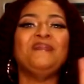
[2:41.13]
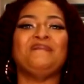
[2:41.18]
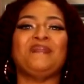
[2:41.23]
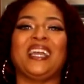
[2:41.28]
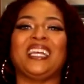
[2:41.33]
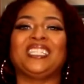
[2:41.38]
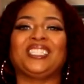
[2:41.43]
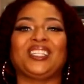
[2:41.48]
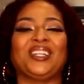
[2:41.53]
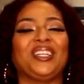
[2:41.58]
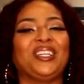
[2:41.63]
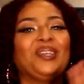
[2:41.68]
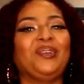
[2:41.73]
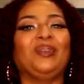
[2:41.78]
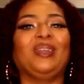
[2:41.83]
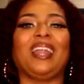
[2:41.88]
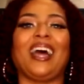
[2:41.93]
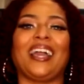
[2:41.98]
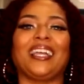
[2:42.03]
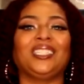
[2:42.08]
Make sure you
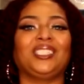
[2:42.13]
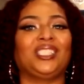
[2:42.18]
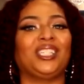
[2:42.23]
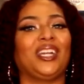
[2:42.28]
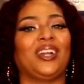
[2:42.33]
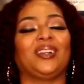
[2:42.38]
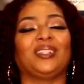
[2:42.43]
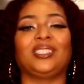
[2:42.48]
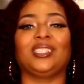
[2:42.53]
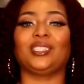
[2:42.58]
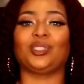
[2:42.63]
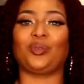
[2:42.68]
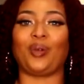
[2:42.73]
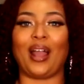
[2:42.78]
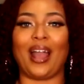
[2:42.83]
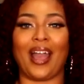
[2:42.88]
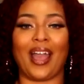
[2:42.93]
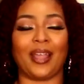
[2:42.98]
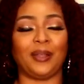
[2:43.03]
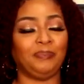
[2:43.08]
like, share,
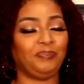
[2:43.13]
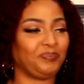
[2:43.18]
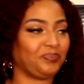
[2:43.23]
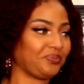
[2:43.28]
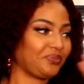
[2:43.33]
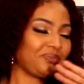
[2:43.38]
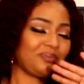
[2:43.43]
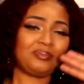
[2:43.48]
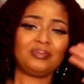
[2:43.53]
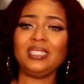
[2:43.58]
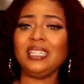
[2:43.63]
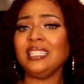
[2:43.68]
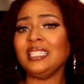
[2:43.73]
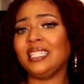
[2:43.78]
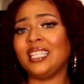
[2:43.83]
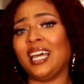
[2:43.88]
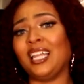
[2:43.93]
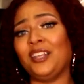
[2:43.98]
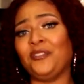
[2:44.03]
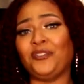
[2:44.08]
subscribe.
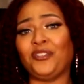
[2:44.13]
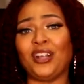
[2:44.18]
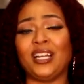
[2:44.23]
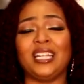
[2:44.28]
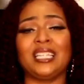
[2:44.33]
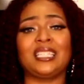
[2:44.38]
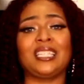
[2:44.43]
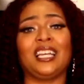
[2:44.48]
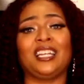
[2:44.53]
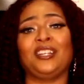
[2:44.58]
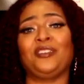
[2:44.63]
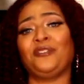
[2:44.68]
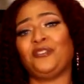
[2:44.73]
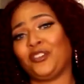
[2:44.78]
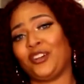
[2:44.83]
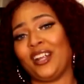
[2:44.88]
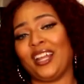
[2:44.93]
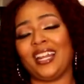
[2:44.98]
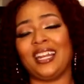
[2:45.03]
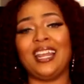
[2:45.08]
Tell a friend to tell a
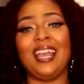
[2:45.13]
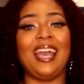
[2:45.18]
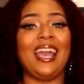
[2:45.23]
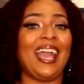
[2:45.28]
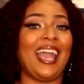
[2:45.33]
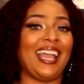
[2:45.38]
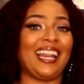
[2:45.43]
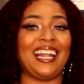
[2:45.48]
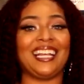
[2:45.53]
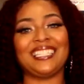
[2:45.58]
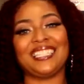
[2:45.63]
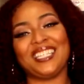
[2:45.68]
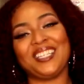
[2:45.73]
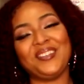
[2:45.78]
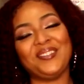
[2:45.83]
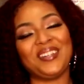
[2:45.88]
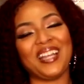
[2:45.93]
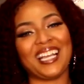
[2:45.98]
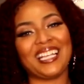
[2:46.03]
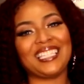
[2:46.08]
friend. And I'll see
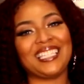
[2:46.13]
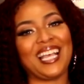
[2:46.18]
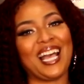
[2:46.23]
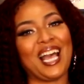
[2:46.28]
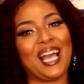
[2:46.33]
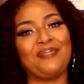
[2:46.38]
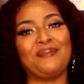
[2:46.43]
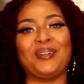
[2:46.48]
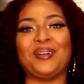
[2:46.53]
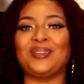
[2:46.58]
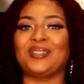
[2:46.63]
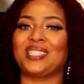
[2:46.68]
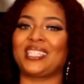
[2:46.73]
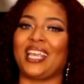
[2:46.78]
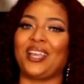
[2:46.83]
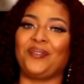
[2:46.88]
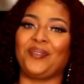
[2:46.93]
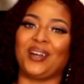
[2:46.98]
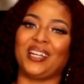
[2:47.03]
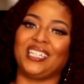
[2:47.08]
you next time on
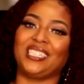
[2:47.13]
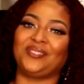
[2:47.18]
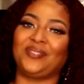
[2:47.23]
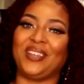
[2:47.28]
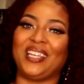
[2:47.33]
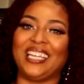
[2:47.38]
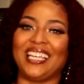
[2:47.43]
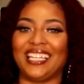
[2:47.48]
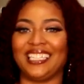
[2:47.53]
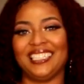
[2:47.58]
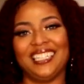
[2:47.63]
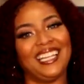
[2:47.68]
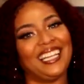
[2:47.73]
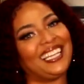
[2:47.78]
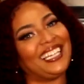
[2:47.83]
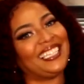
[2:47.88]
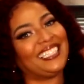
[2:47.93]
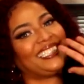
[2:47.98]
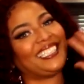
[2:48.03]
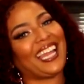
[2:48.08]
Say What Is Vegan.
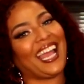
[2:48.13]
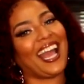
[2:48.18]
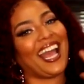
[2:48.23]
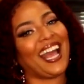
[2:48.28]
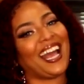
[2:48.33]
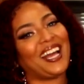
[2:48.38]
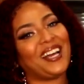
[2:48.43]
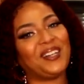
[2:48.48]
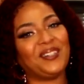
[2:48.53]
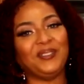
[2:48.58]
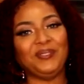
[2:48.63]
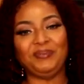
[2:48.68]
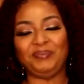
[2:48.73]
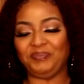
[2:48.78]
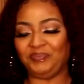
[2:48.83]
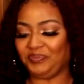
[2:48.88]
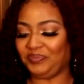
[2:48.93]
Ciao.